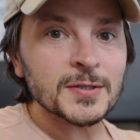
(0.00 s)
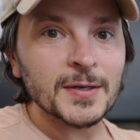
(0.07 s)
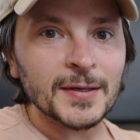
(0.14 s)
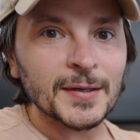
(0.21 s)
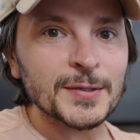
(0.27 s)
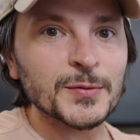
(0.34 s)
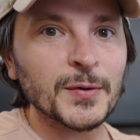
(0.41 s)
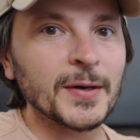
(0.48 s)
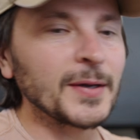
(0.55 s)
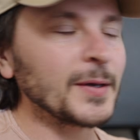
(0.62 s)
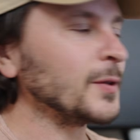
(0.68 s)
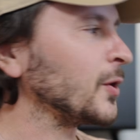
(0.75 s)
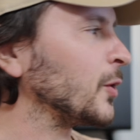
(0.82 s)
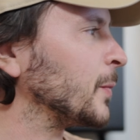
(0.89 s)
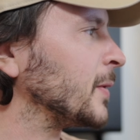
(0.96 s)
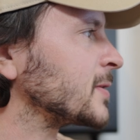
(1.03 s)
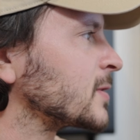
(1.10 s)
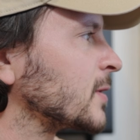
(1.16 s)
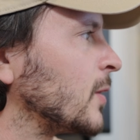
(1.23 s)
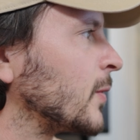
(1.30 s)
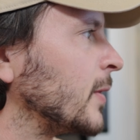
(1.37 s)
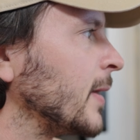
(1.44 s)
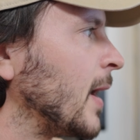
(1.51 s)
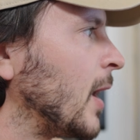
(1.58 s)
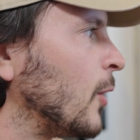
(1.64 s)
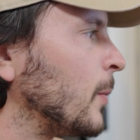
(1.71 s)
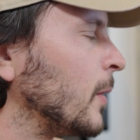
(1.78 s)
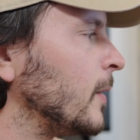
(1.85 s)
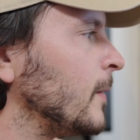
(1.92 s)
like it's running a little bit slower
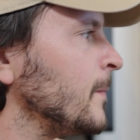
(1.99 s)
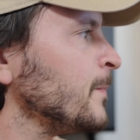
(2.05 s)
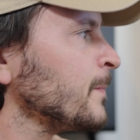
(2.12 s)
now, but